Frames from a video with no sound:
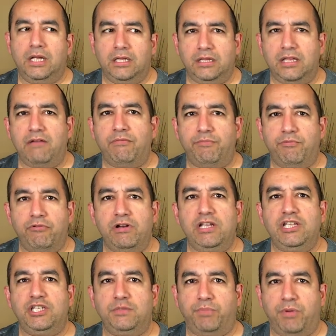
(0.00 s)
they were
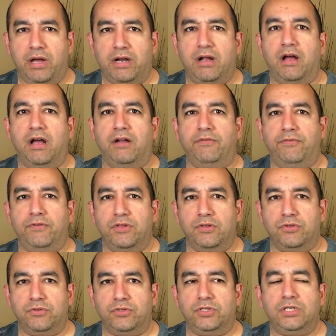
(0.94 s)
pretty spot on for
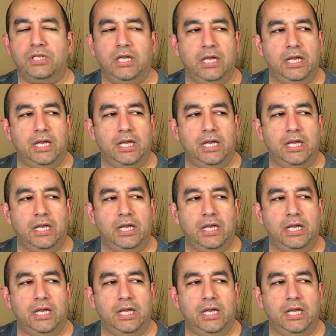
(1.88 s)
those.